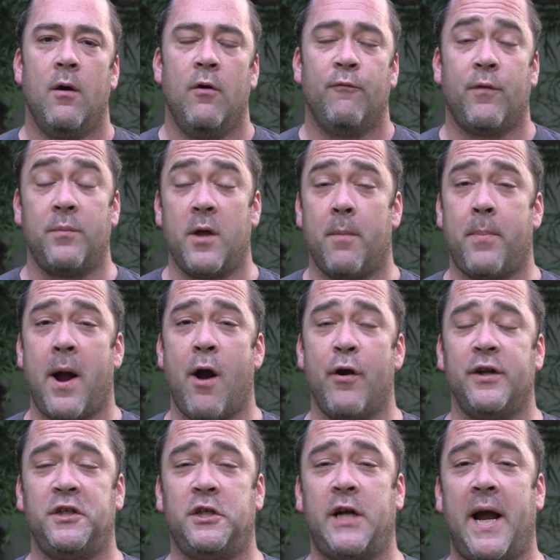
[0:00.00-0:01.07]
From the
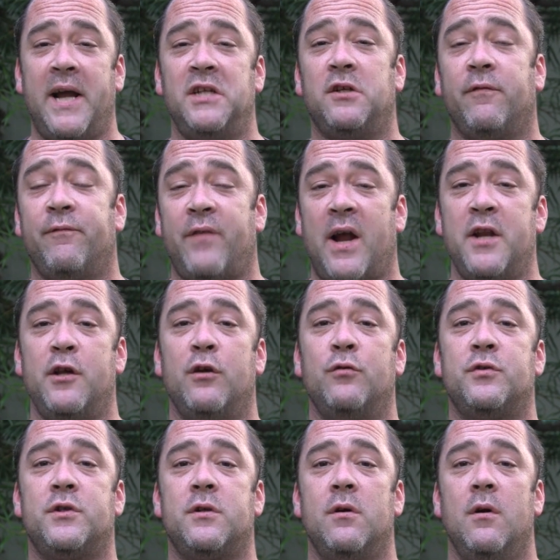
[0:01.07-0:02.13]
apparent change of
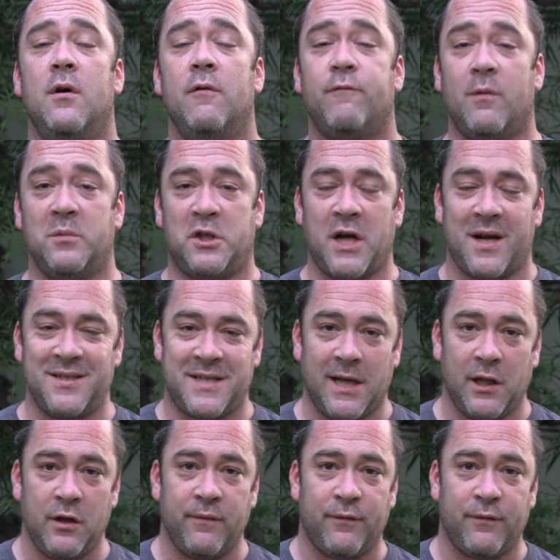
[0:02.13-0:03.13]
venues from Chantilly,